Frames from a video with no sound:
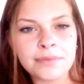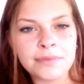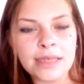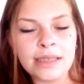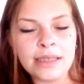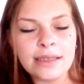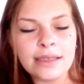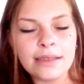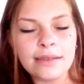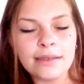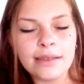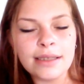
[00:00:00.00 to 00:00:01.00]
And
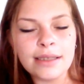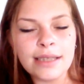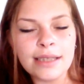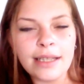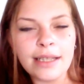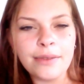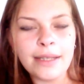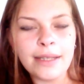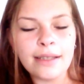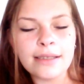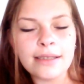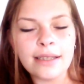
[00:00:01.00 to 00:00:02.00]
just think of it.
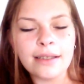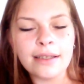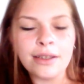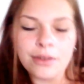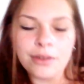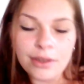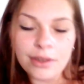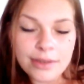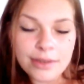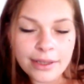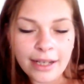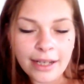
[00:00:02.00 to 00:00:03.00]
Just,
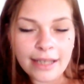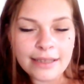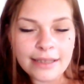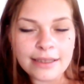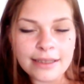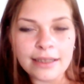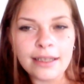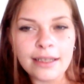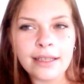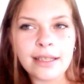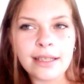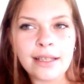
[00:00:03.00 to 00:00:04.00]
close your eyes and
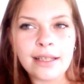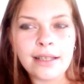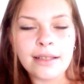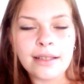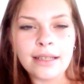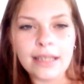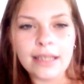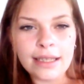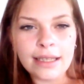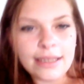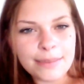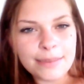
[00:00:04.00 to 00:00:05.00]

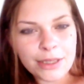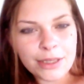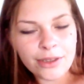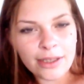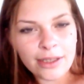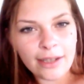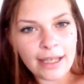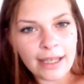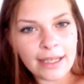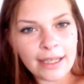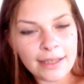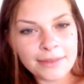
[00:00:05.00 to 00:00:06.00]
get this picture in your
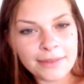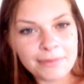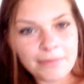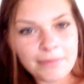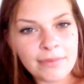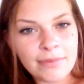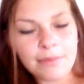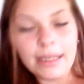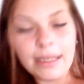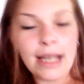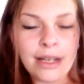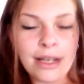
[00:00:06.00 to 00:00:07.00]
head.
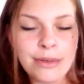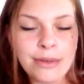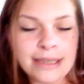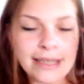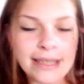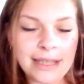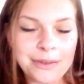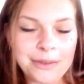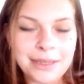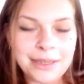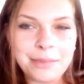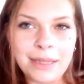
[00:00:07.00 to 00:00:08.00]
Me, I always think of
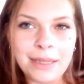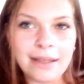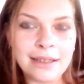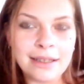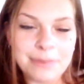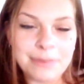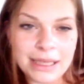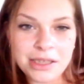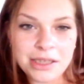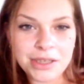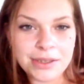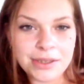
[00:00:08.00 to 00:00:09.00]
like being on a beach,
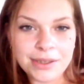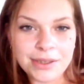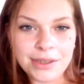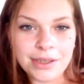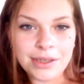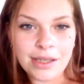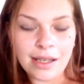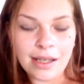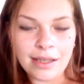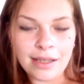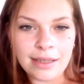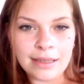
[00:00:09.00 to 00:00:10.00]

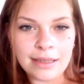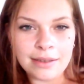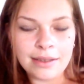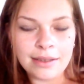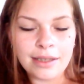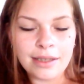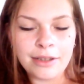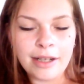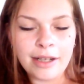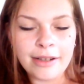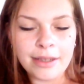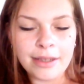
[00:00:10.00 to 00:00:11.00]
and then you're hearing